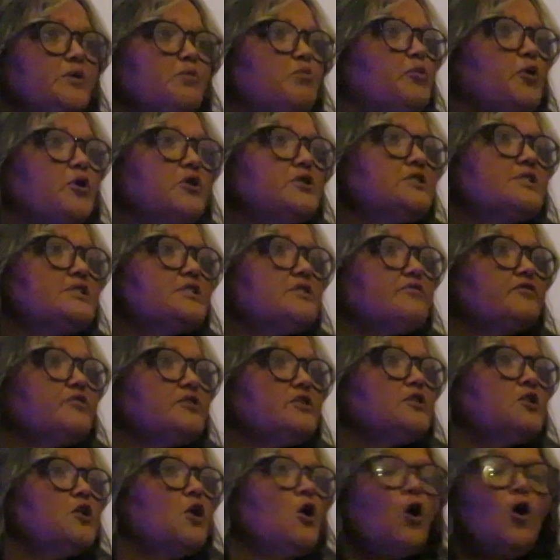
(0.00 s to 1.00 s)

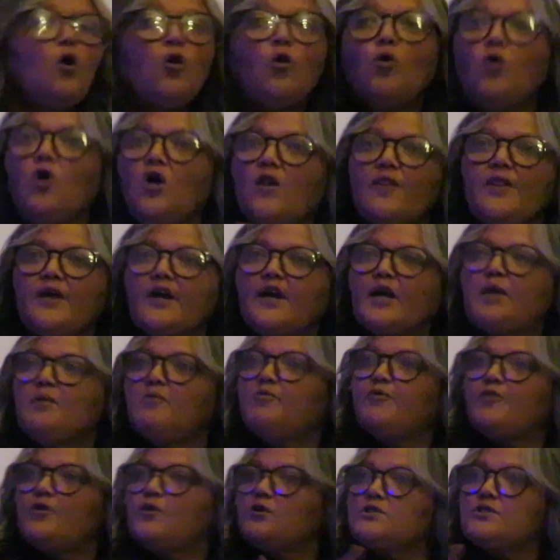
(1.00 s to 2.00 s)
Bonchebo or on the
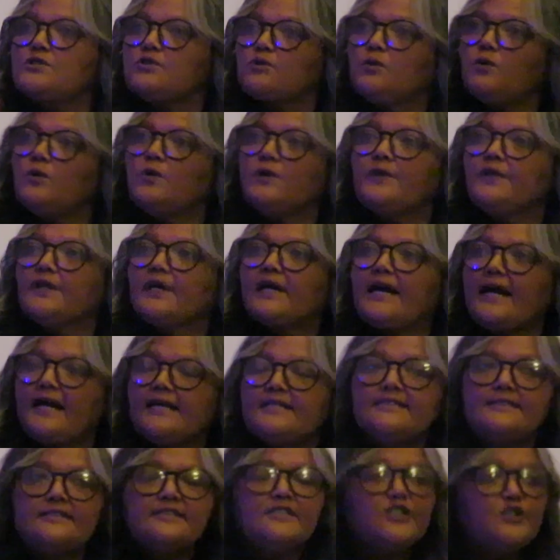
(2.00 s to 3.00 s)
Cape Flats or in the
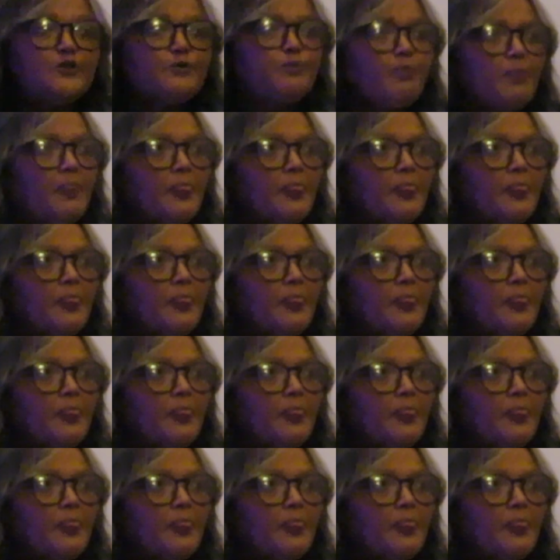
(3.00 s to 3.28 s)
country.